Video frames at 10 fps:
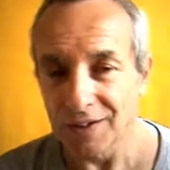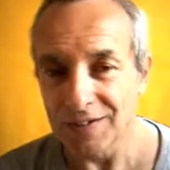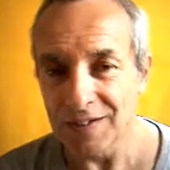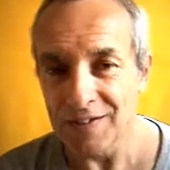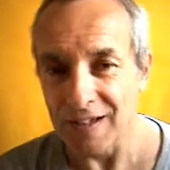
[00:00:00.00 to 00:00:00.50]

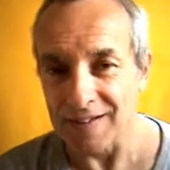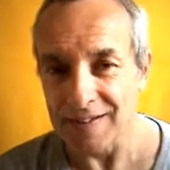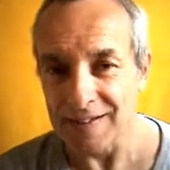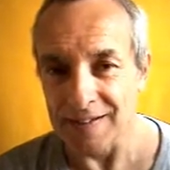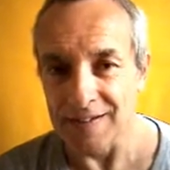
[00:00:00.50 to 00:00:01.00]
And in that
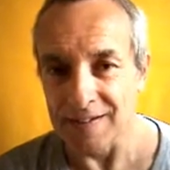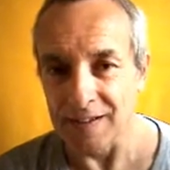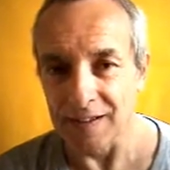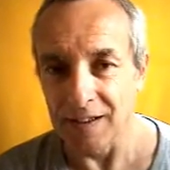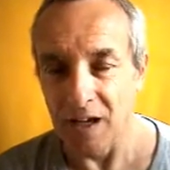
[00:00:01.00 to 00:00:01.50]

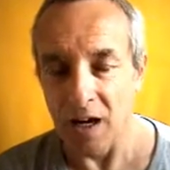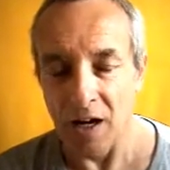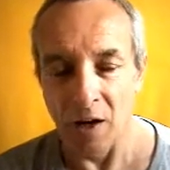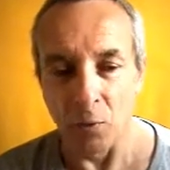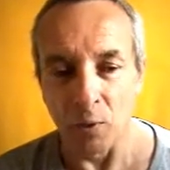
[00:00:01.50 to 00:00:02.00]
seizing,
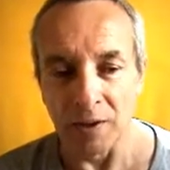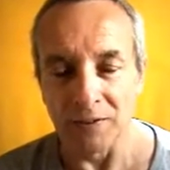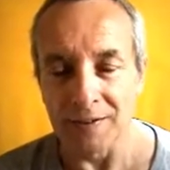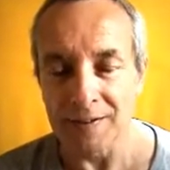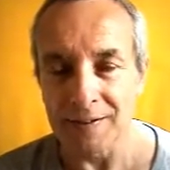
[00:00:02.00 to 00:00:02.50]

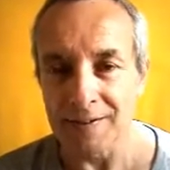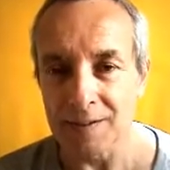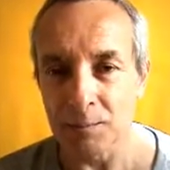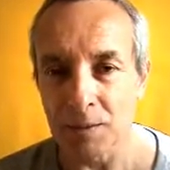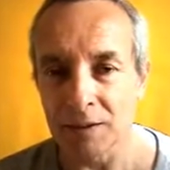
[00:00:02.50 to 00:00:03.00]
awareness
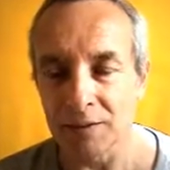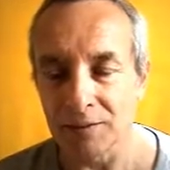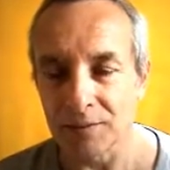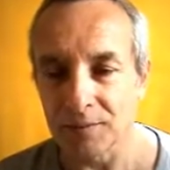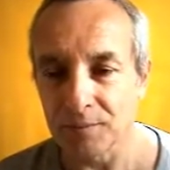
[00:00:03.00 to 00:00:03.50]

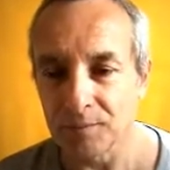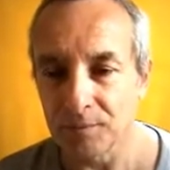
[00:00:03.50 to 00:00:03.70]
disappears.